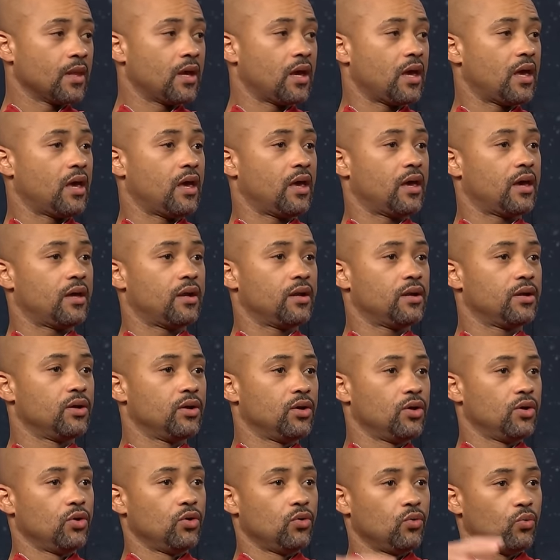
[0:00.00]
And
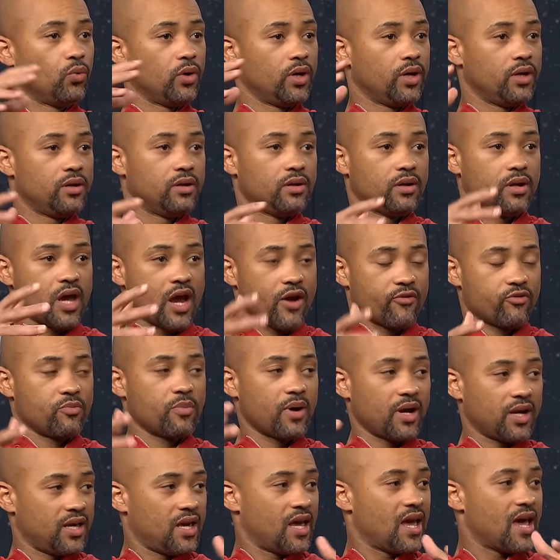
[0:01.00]
when
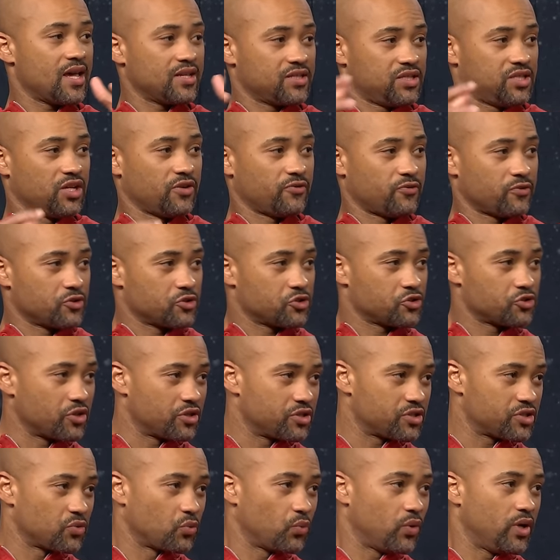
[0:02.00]
everybody has different
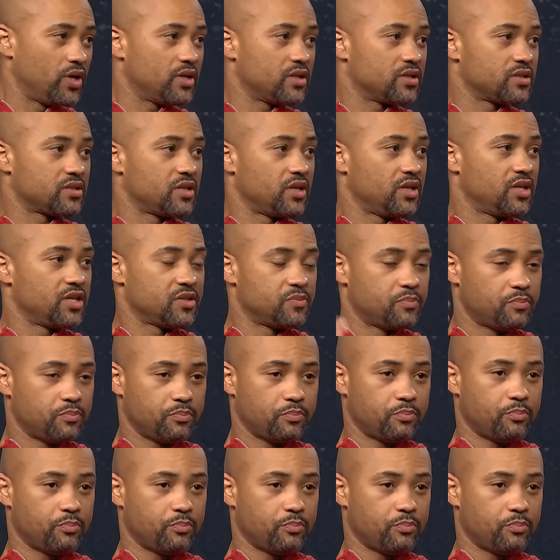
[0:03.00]
strengths and weaknesses,